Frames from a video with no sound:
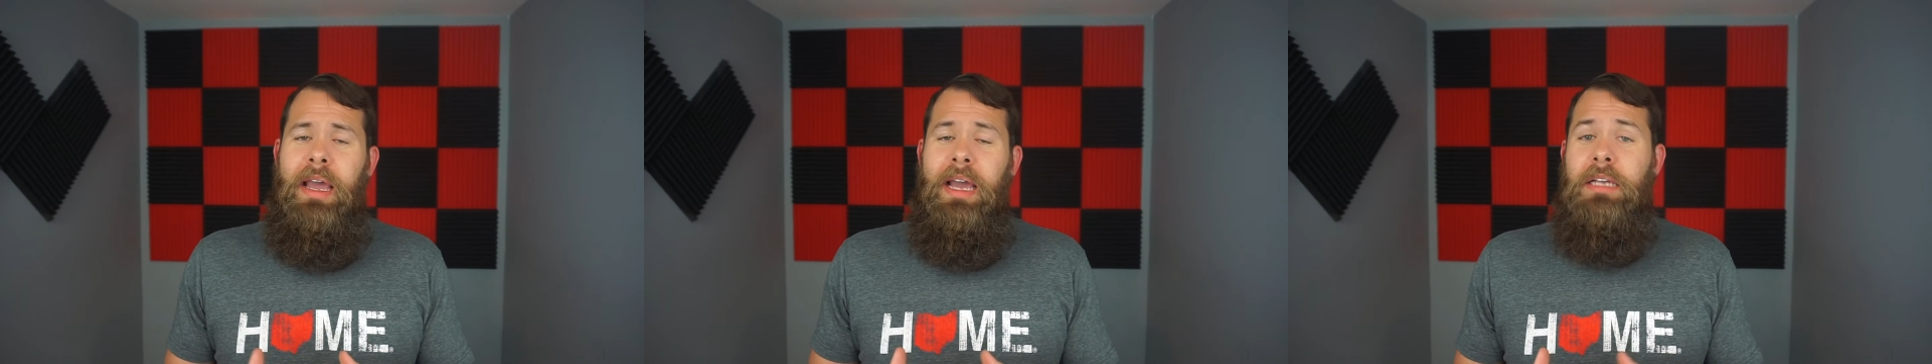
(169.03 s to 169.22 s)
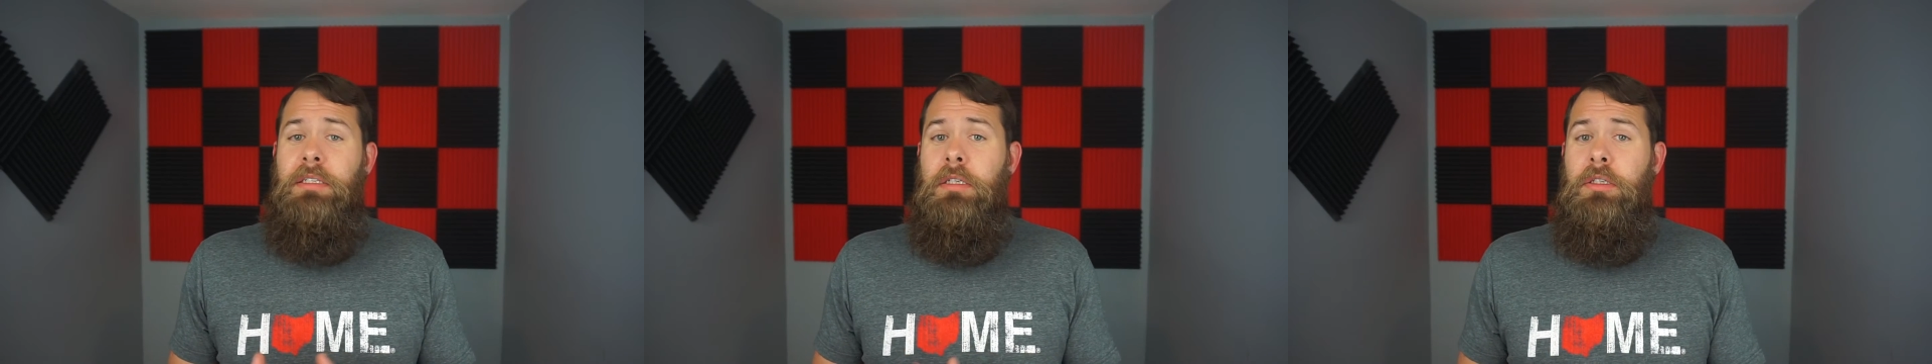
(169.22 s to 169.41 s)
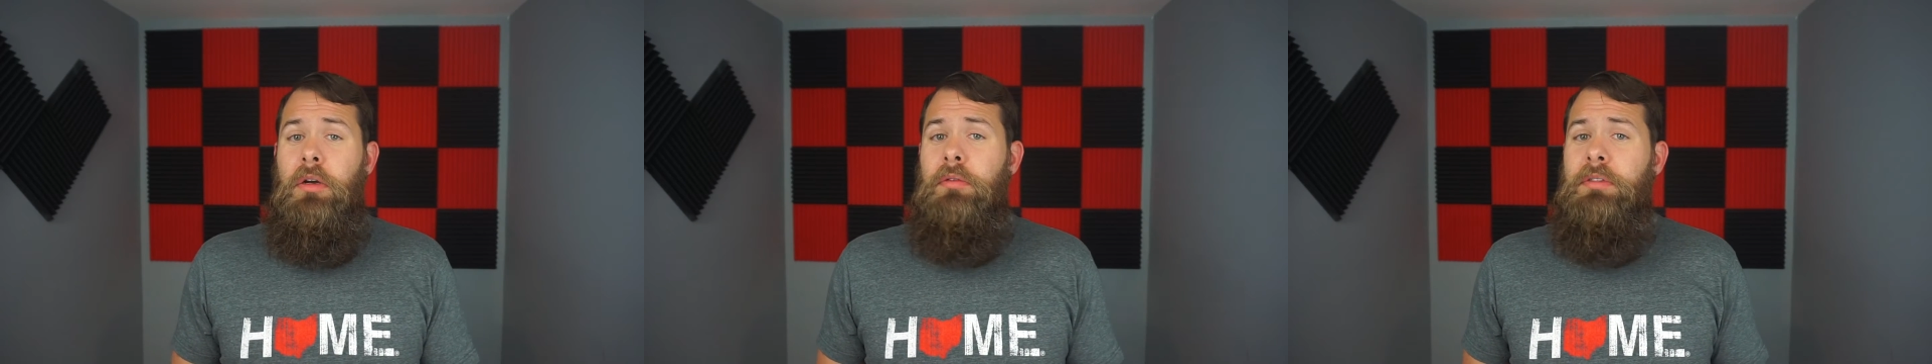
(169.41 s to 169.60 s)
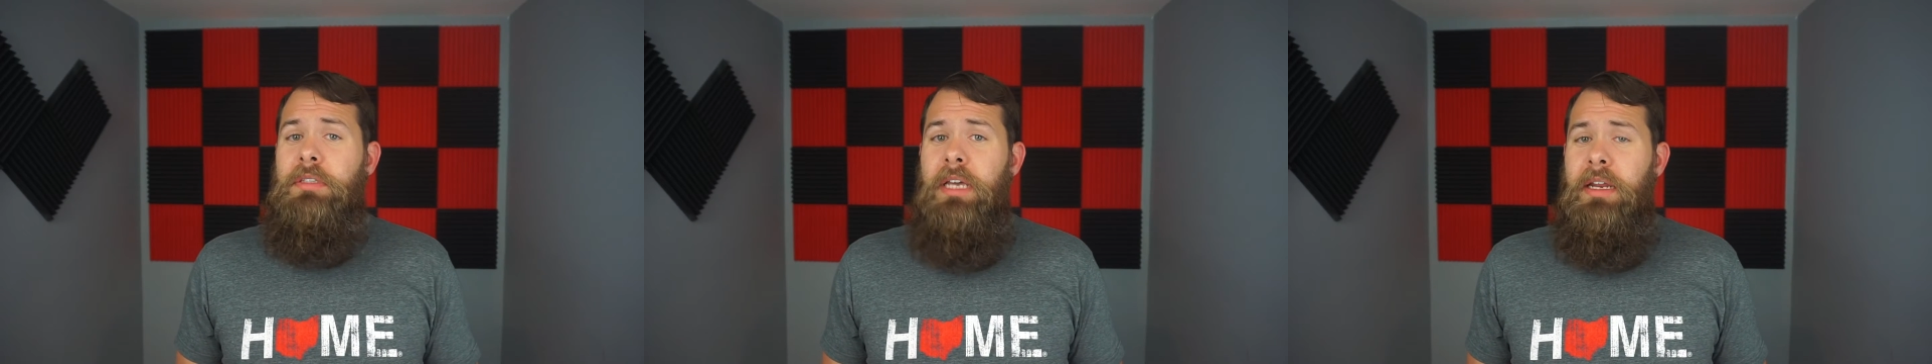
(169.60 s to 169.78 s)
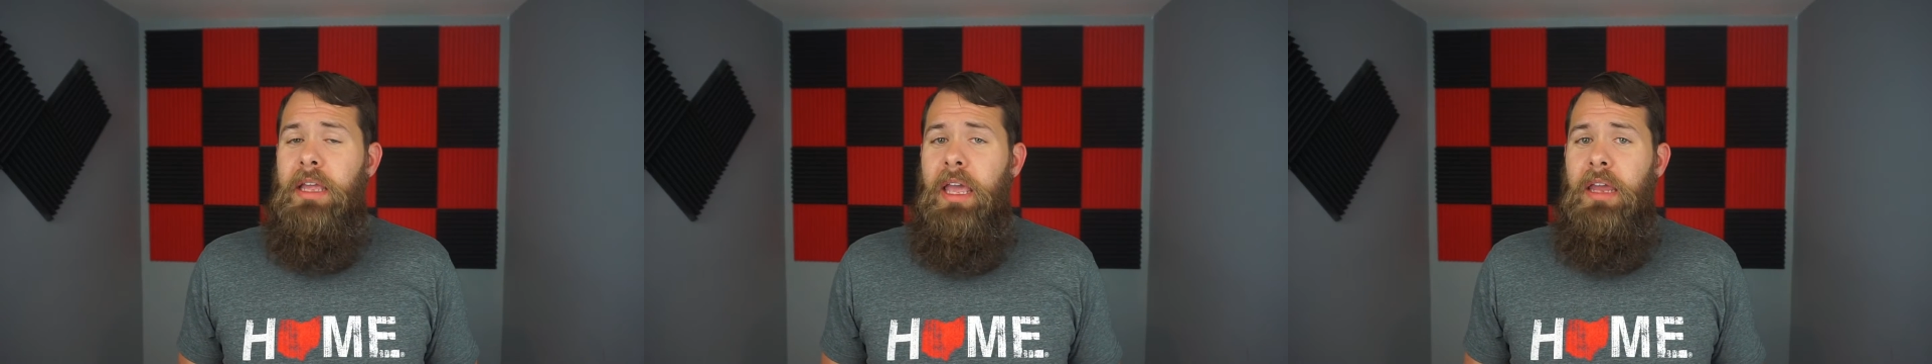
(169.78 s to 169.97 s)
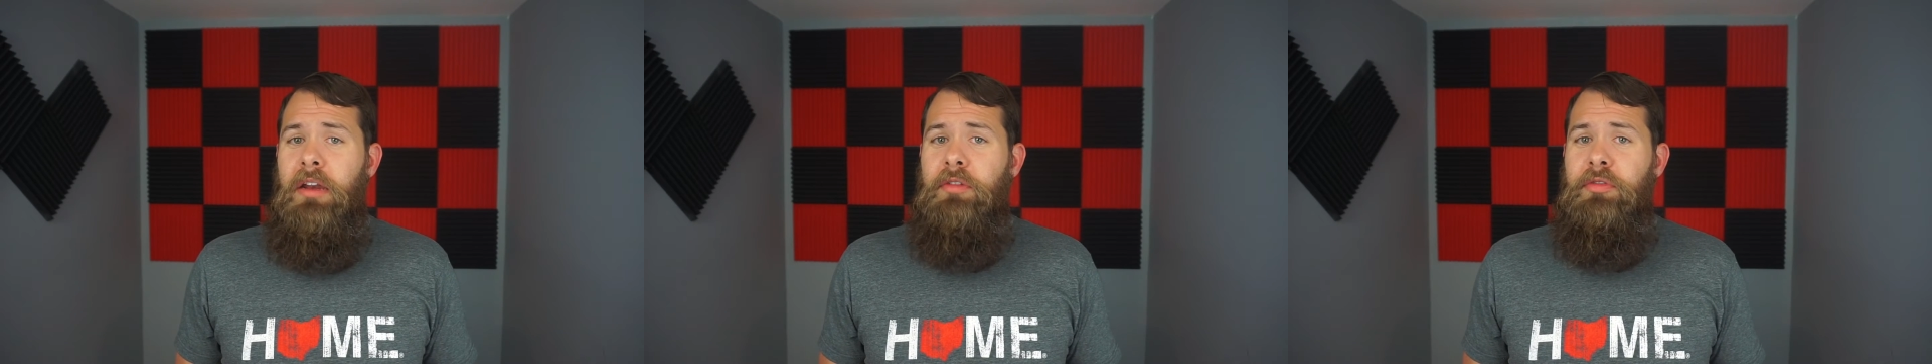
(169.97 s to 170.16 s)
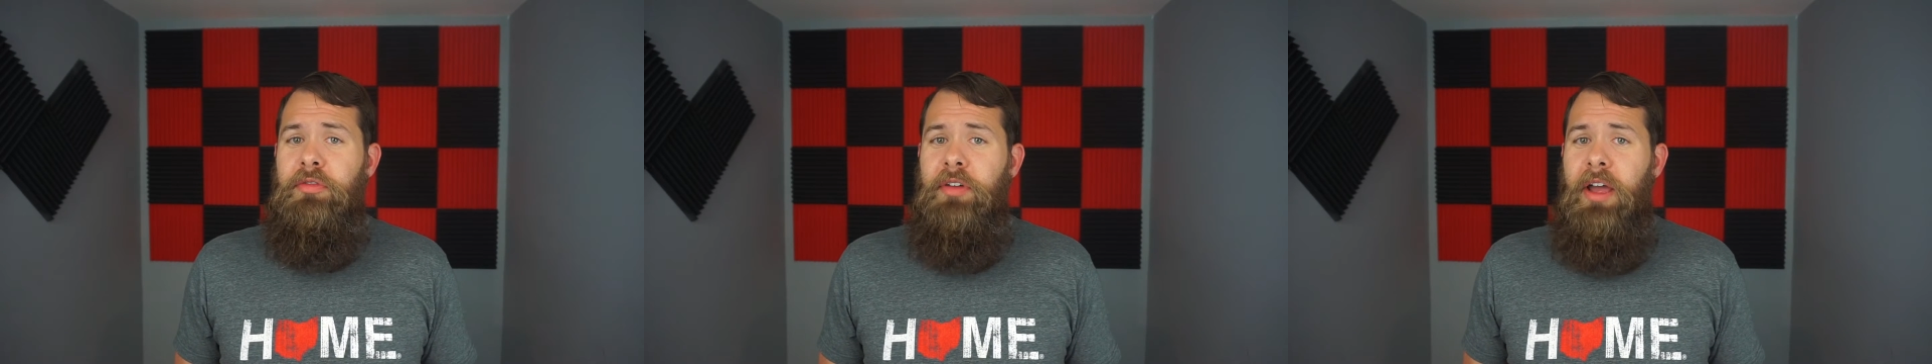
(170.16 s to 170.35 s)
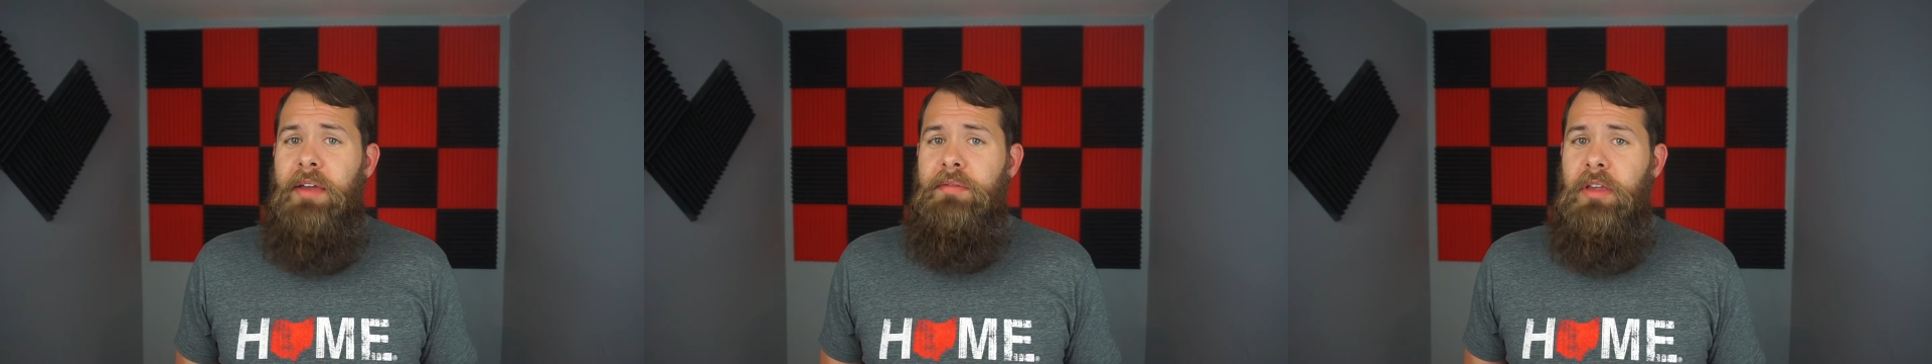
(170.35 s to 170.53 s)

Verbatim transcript: has its own dedicated 5